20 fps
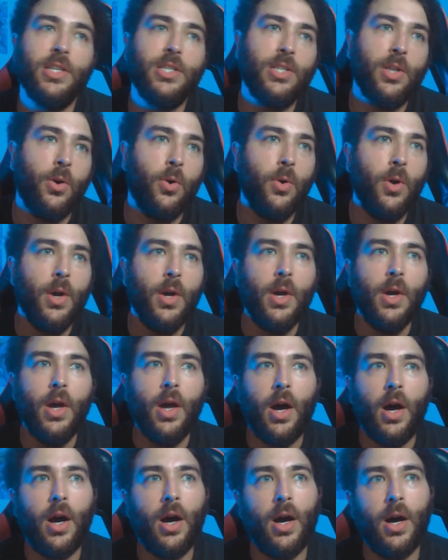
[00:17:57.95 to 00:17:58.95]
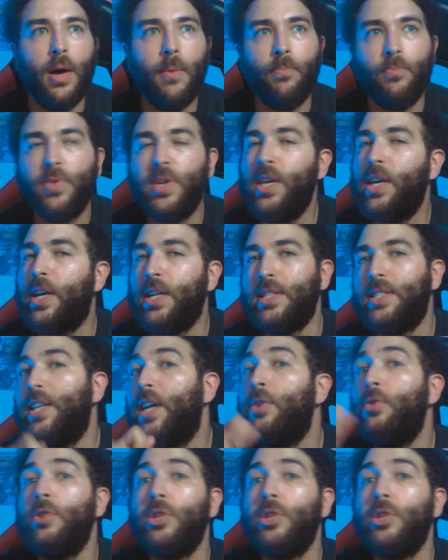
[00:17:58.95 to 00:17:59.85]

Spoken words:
So he continued to